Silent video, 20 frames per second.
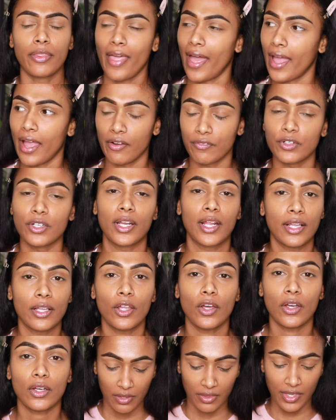that everyday
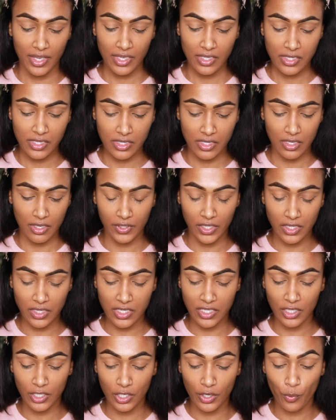look. This
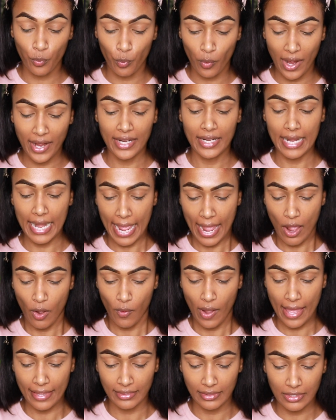concealer right now
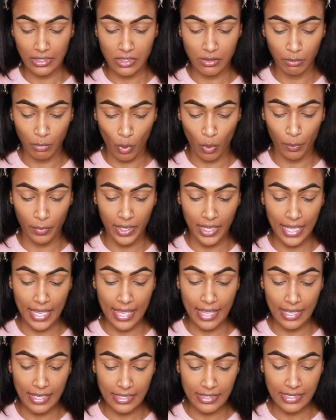at this moment
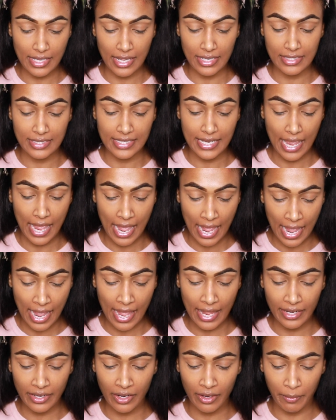is a
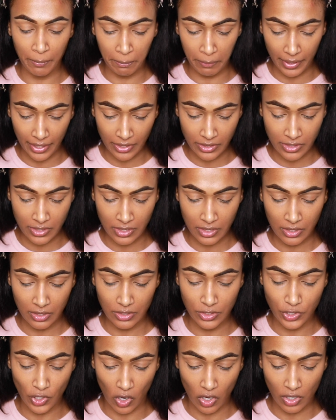tad bit
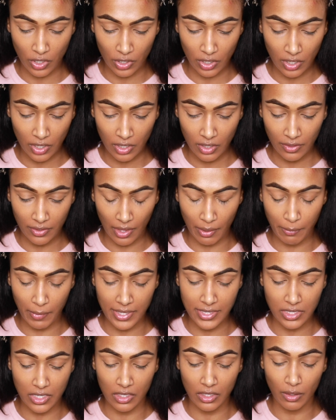darker than my
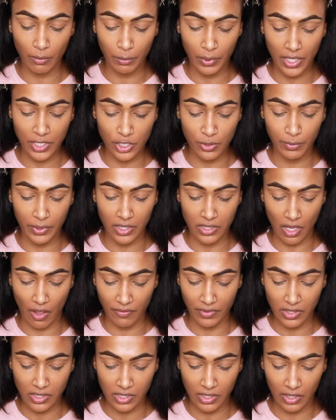skin complexion because
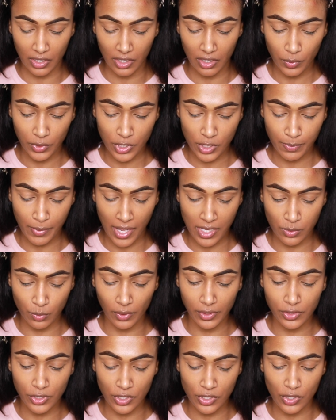obviously we just passed
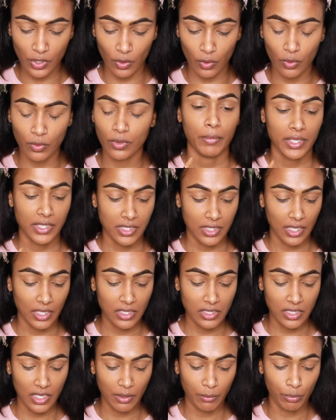winter, so my skin
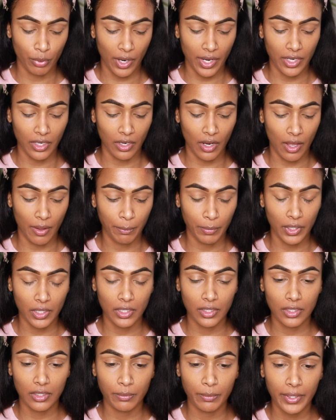did brighten up a
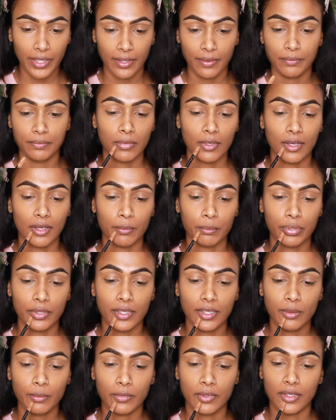little bit, but I'm
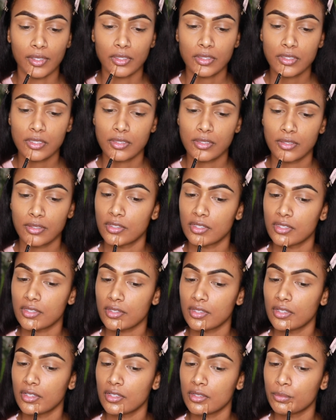pretty much just
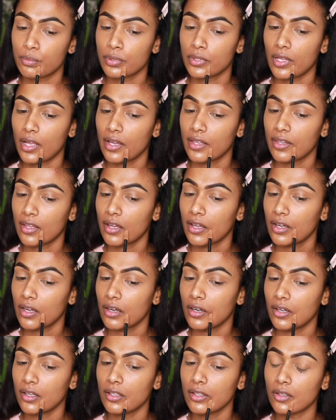gonna apply that
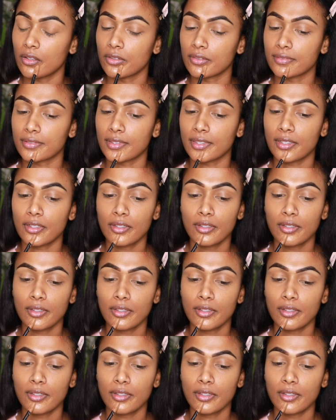all over